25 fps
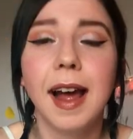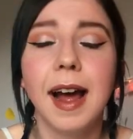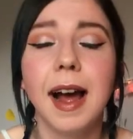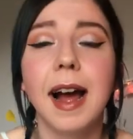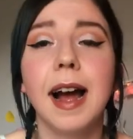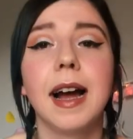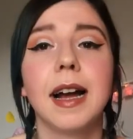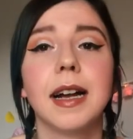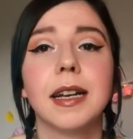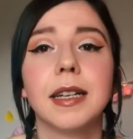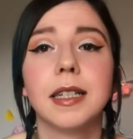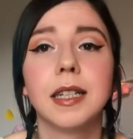
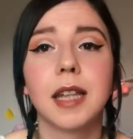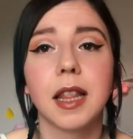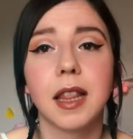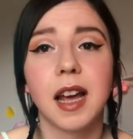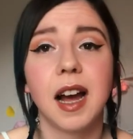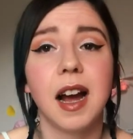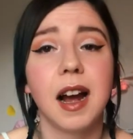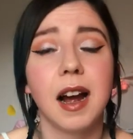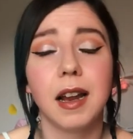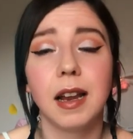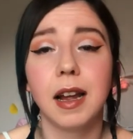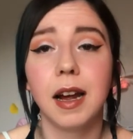And the
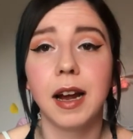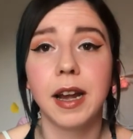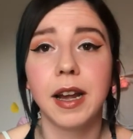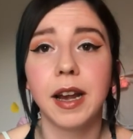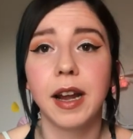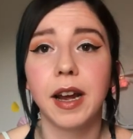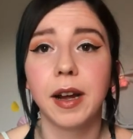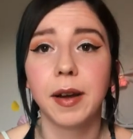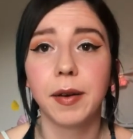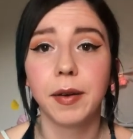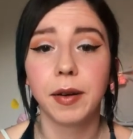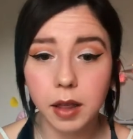
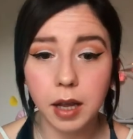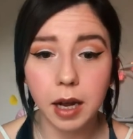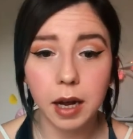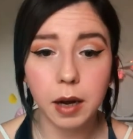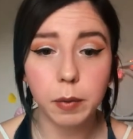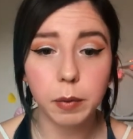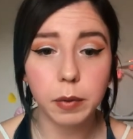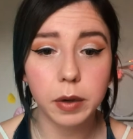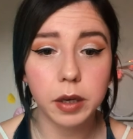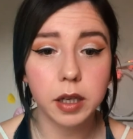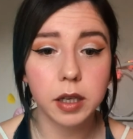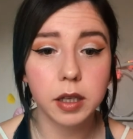eyeliner,
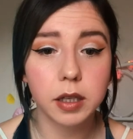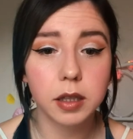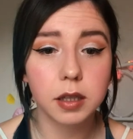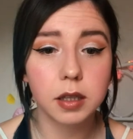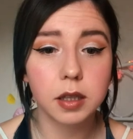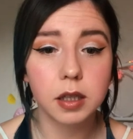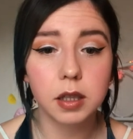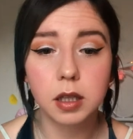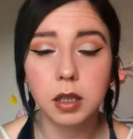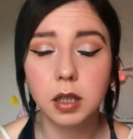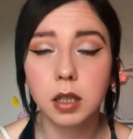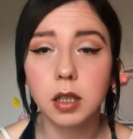that
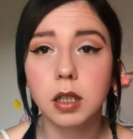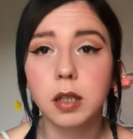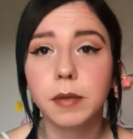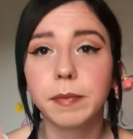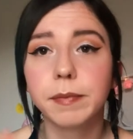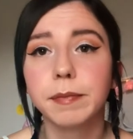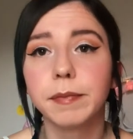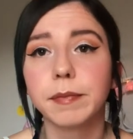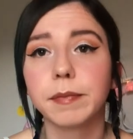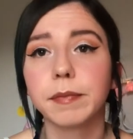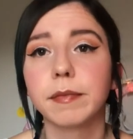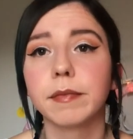was
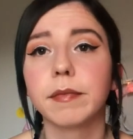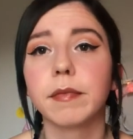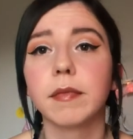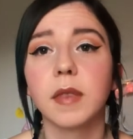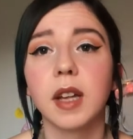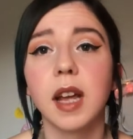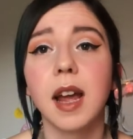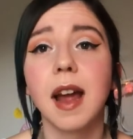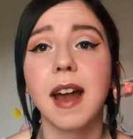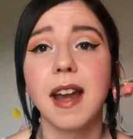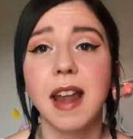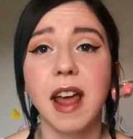
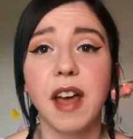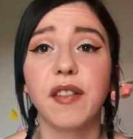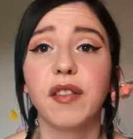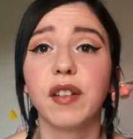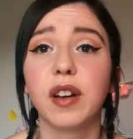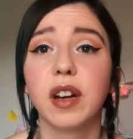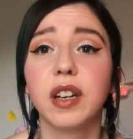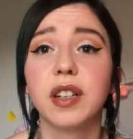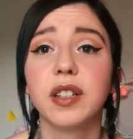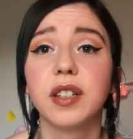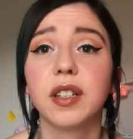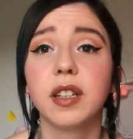an
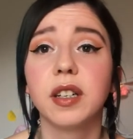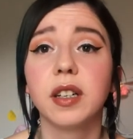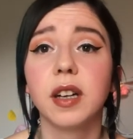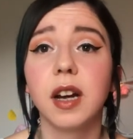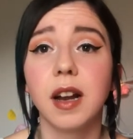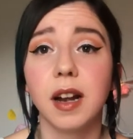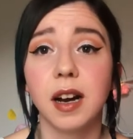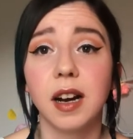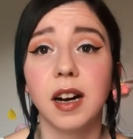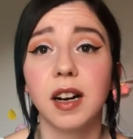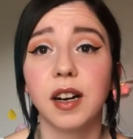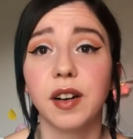effort
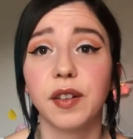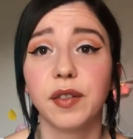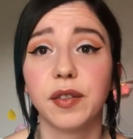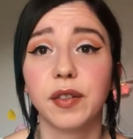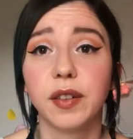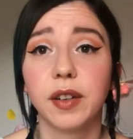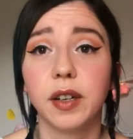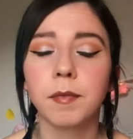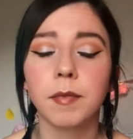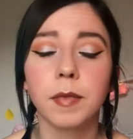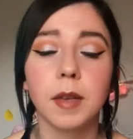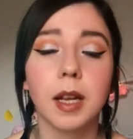and a half.
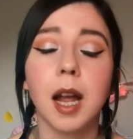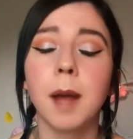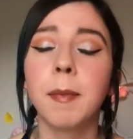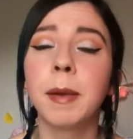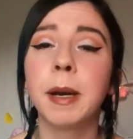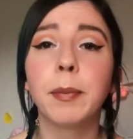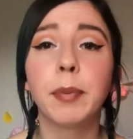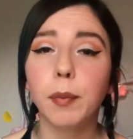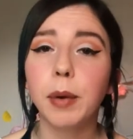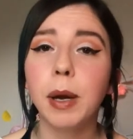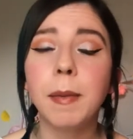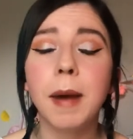I
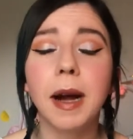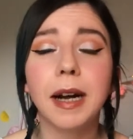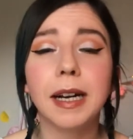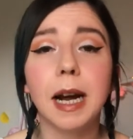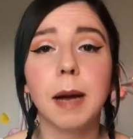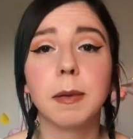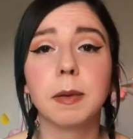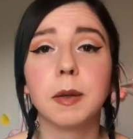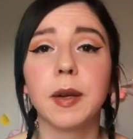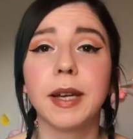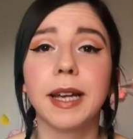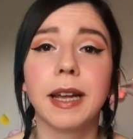mean, Primark
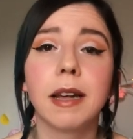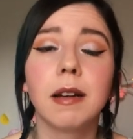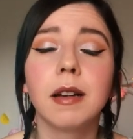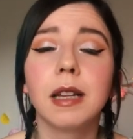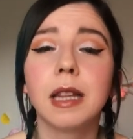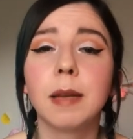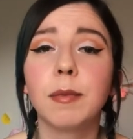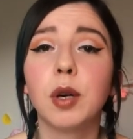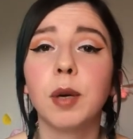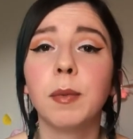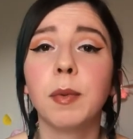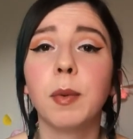are absolutely killing it
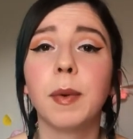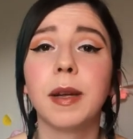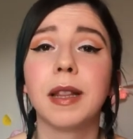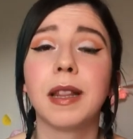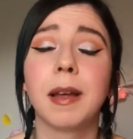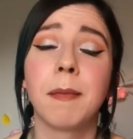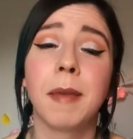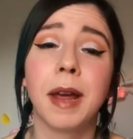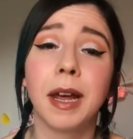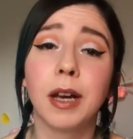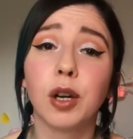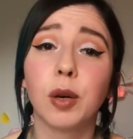at the moment with
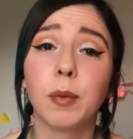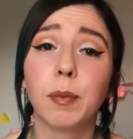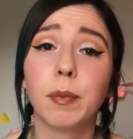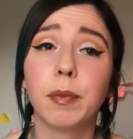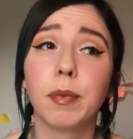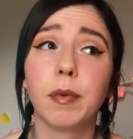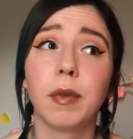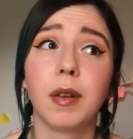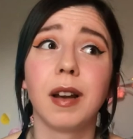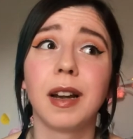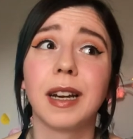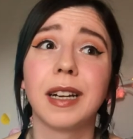their makeup
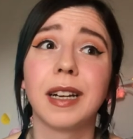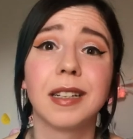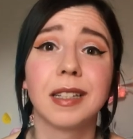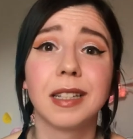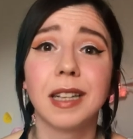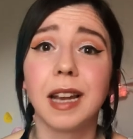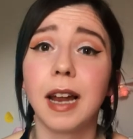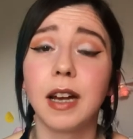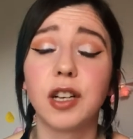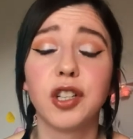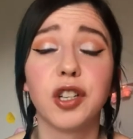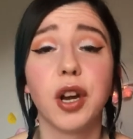like
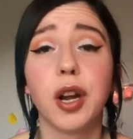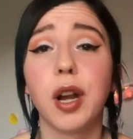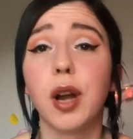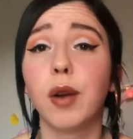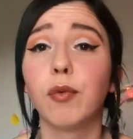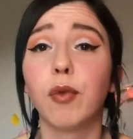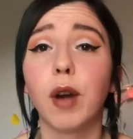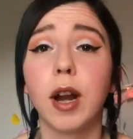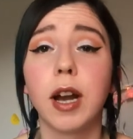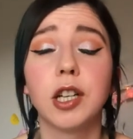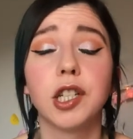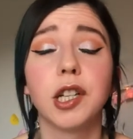selection
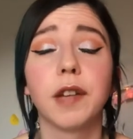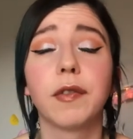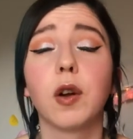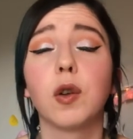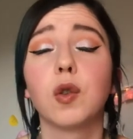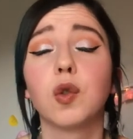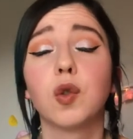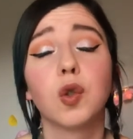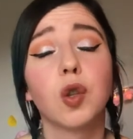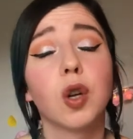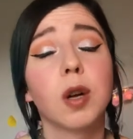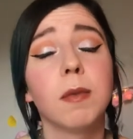range. They've
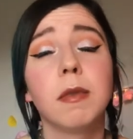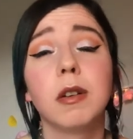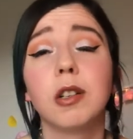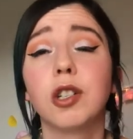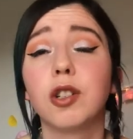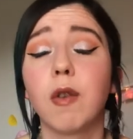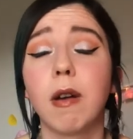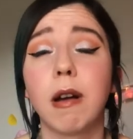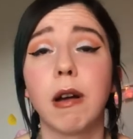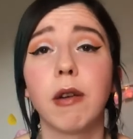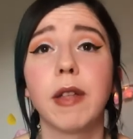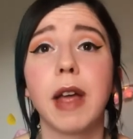got so
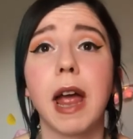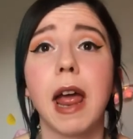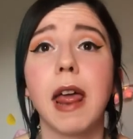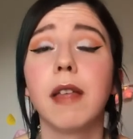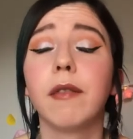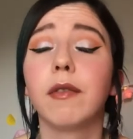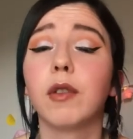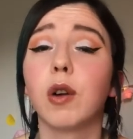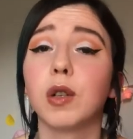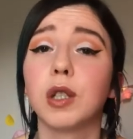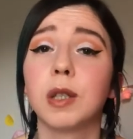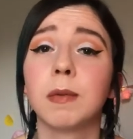much going out there.
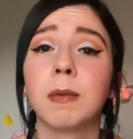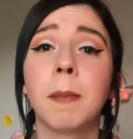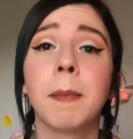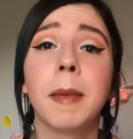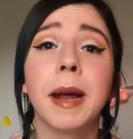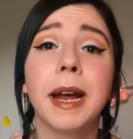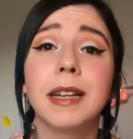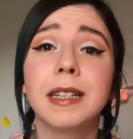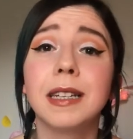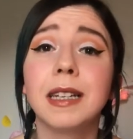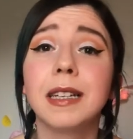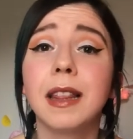They've got some
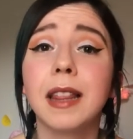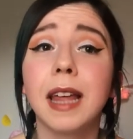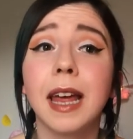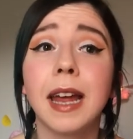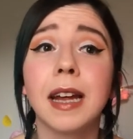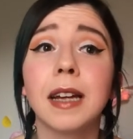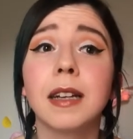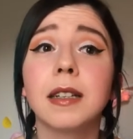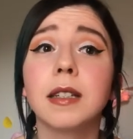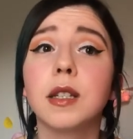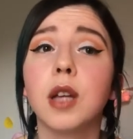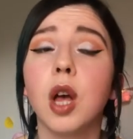amazing
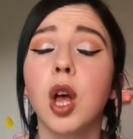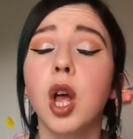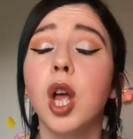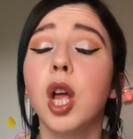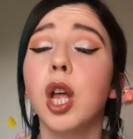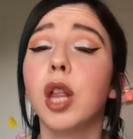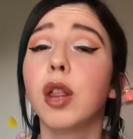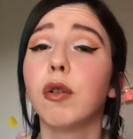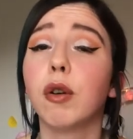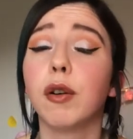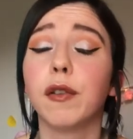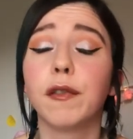things.
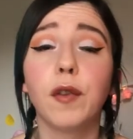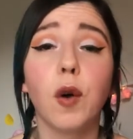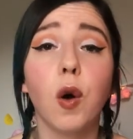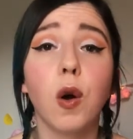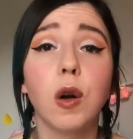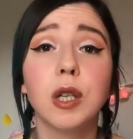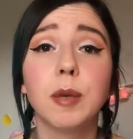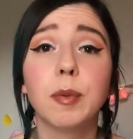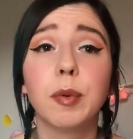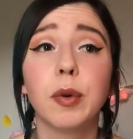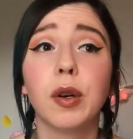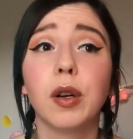They're
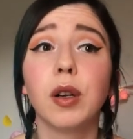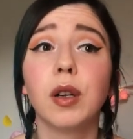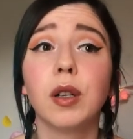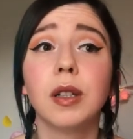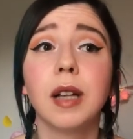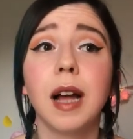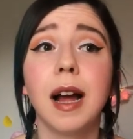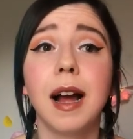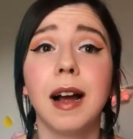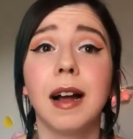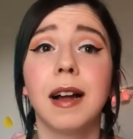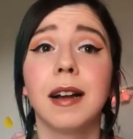
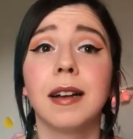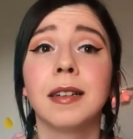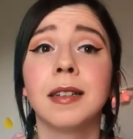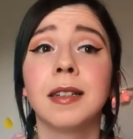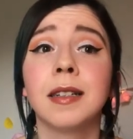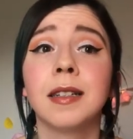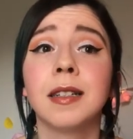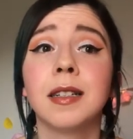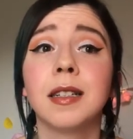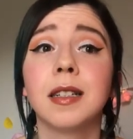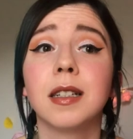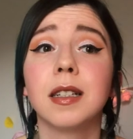affordable
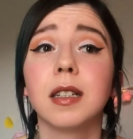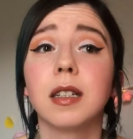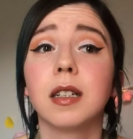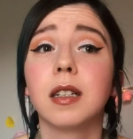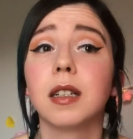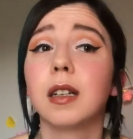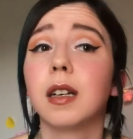and